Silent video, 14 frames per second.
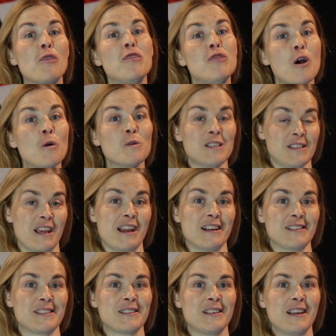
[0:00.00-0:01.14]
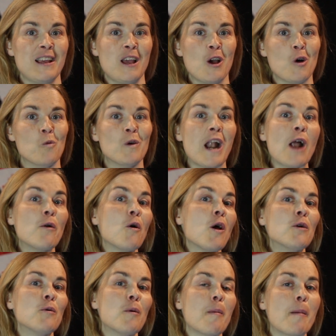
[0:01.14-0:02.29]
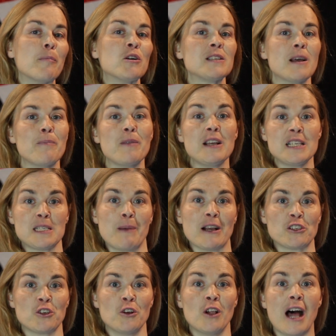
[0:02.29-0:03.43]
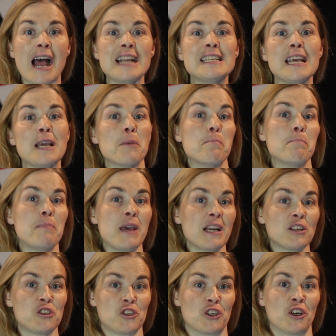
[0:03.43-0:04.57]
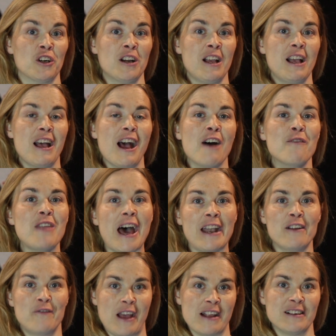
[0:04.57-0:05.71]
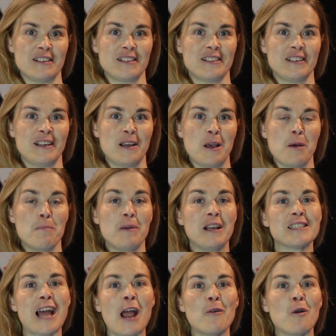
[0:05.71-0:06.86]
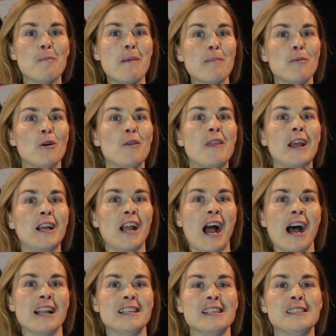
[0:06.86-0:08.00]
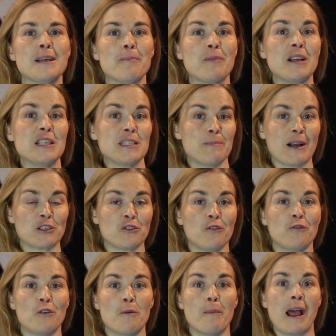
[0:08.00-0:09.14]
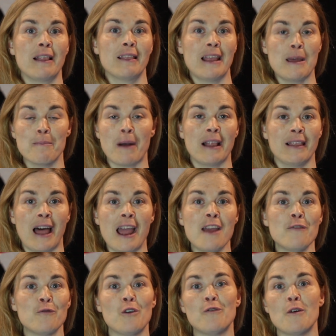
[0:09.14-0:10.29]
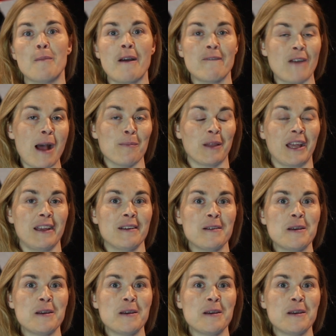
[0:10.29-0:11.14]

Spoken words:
those things. When I want to remember something special, I take a picture of that event because I remember that God did something special in my life or for my family.